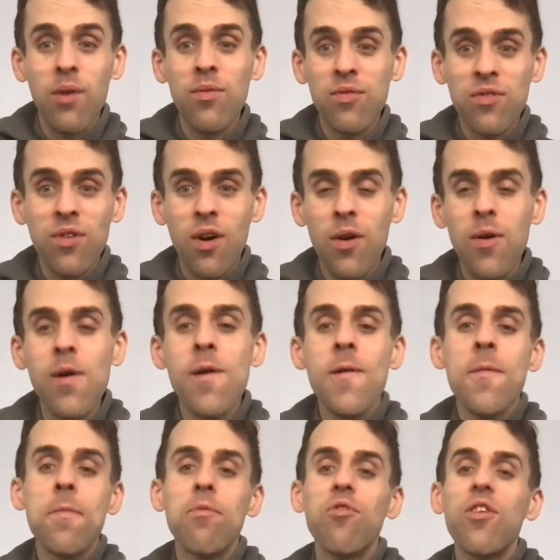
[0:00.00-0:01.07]
So,
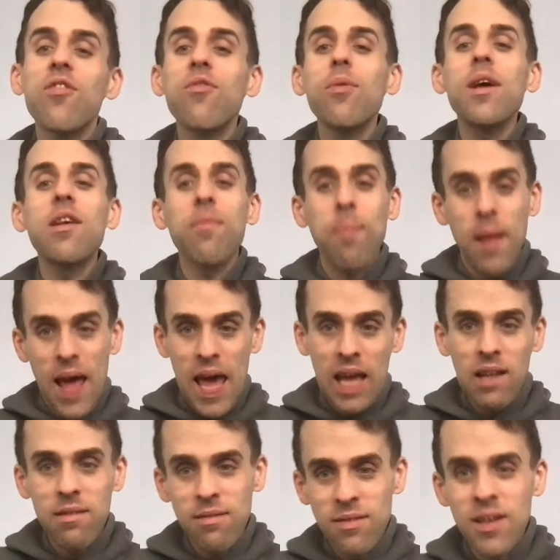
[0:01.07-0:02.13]
just to
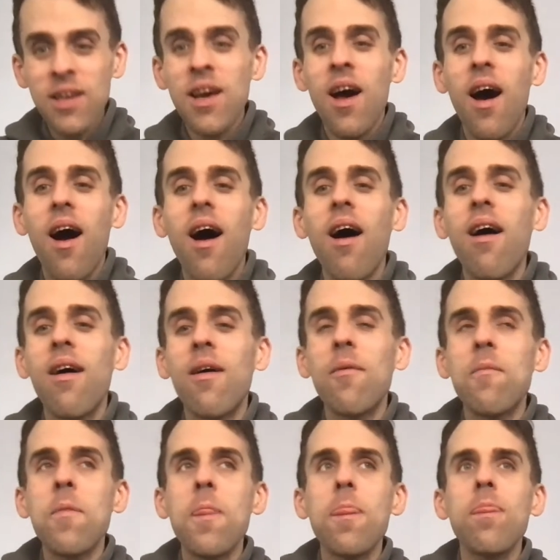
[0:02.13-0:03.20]
explain,
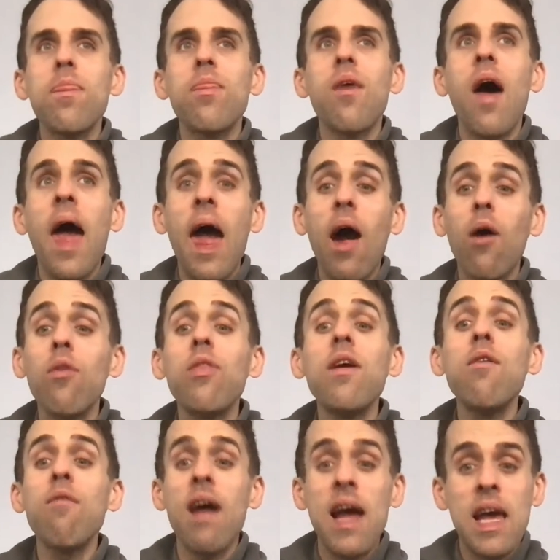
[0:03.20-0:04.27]
um, the
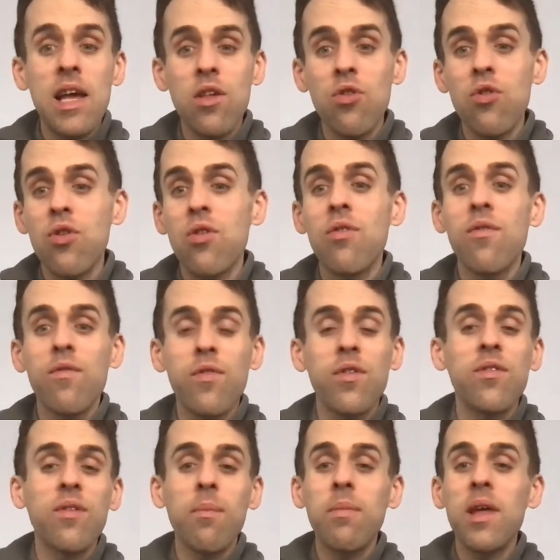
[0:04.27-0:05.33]
healthy range for
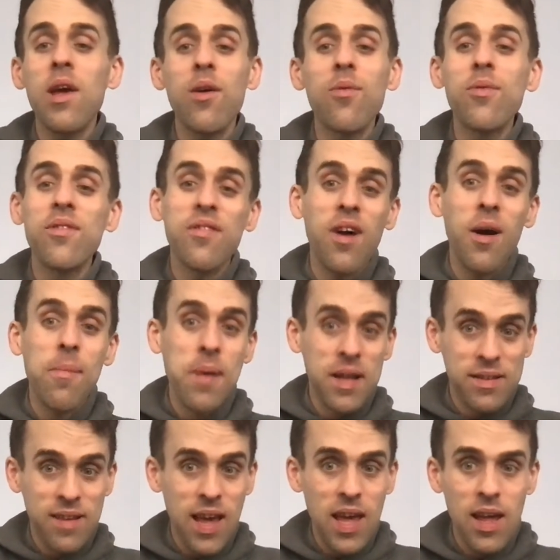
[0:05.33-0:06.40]
somebody who is
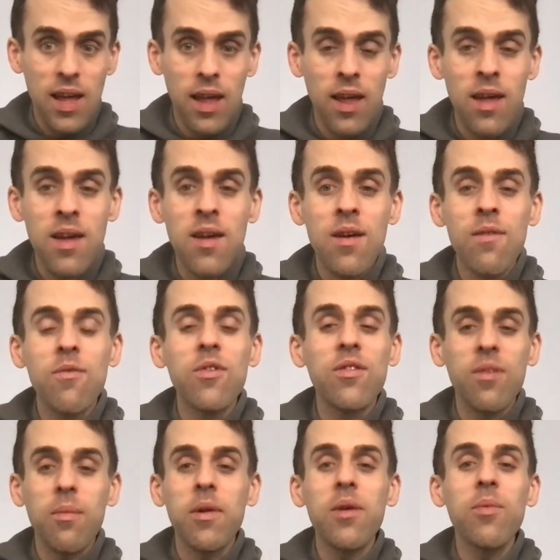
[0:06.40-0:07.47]
diabetic, for
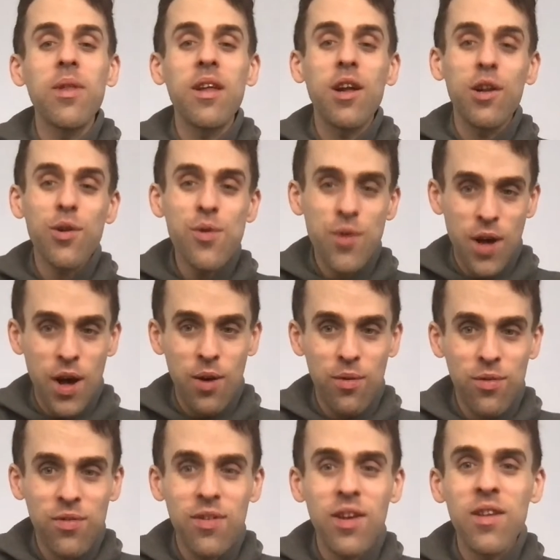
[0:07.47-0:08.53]
somebody with
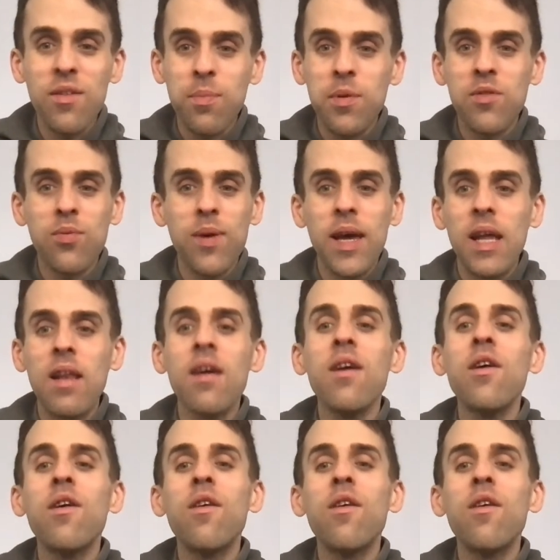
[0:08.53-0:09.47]
glucose, is between